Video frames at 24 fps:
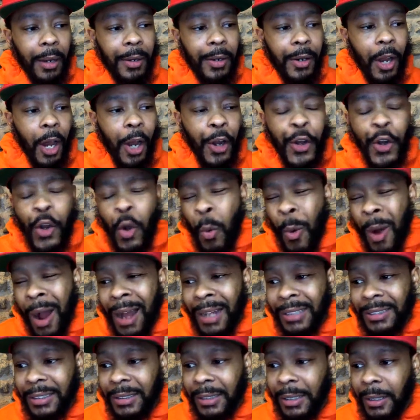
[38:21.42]

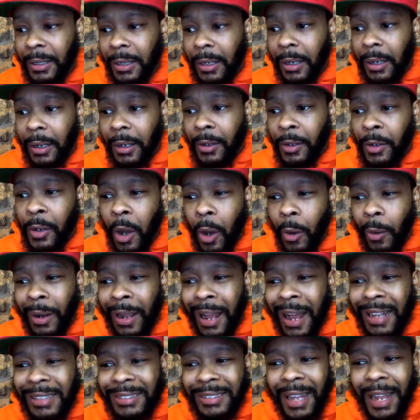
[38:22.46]
nuanced,
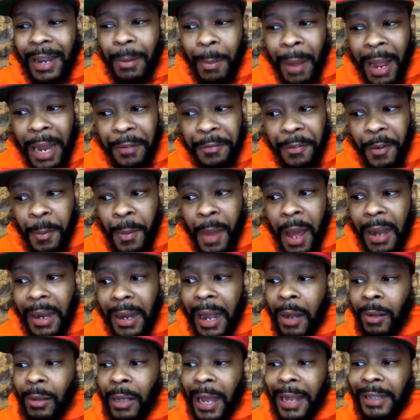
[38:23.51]
guys like Mike from
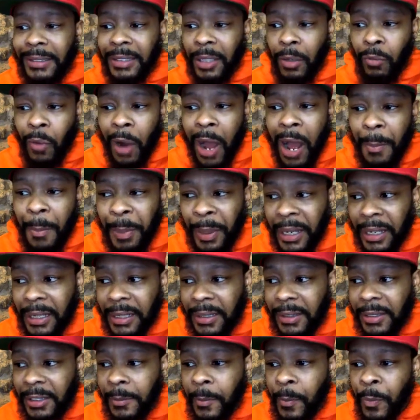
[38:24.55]
Knockout Lights and Rob
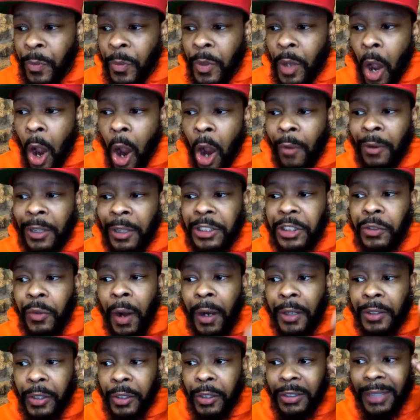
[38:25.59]
Pincus are
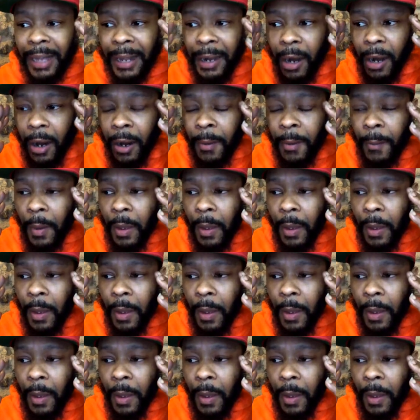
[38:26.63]
instructors that are